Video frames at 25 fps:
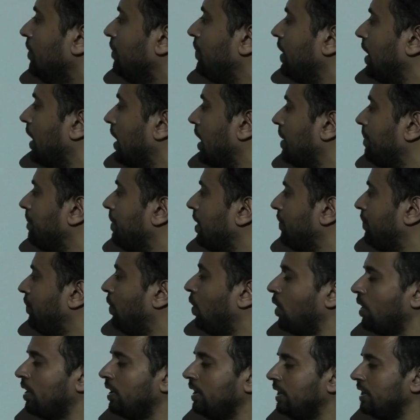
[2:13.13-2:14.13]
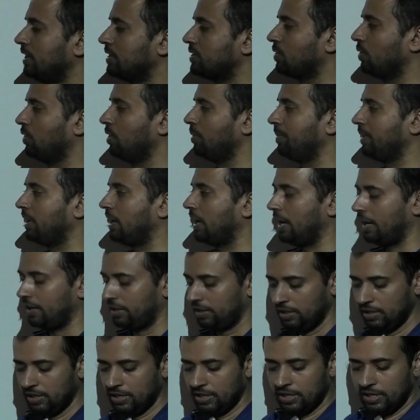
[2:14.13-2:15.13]
figure number 4 is going to be
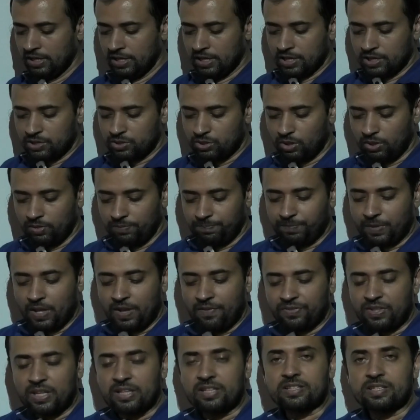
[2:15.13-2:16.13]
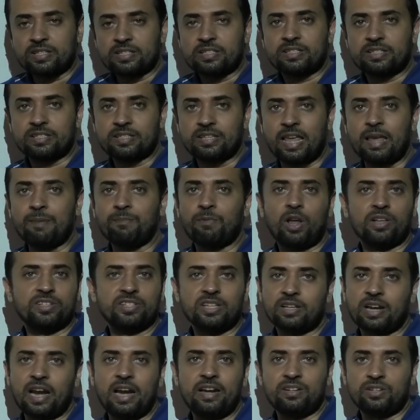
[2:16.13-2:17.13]
correct. So the same
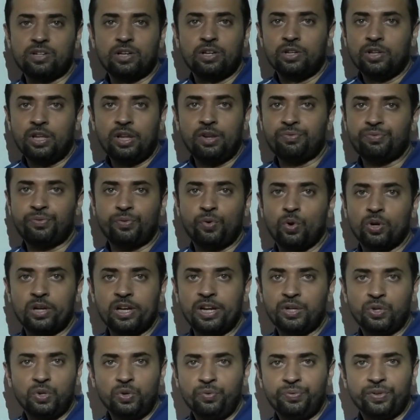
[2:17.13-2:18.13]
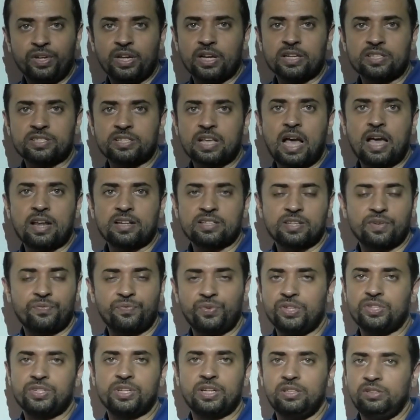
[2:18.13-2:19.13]
logic right if only two figures are
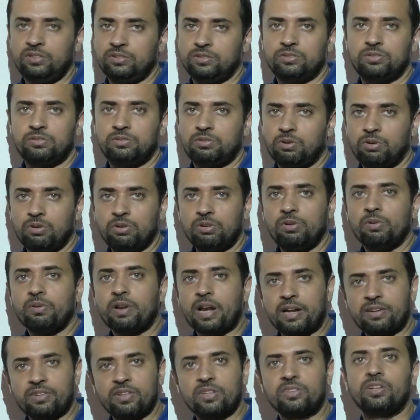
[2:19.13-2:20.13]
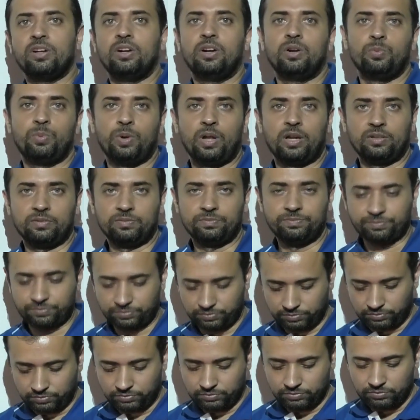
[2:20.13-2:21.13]
sufficient don't look at the third one.
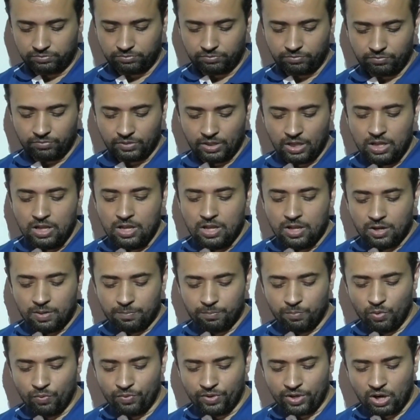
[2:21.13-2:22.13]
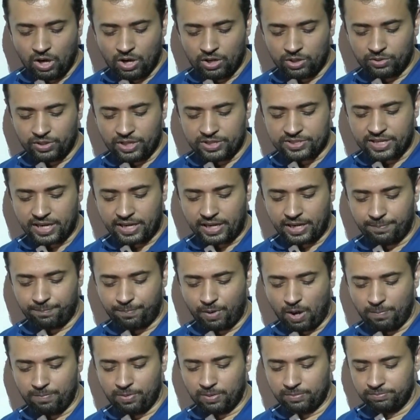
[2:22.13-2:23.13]
Now moving on to the second
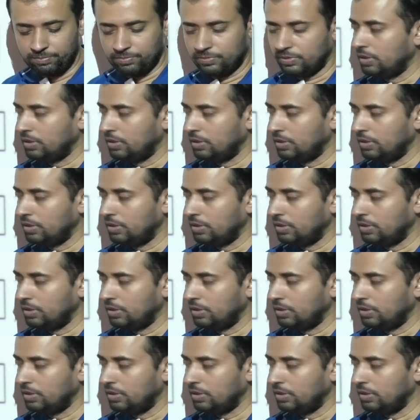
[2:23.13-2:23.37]
problem.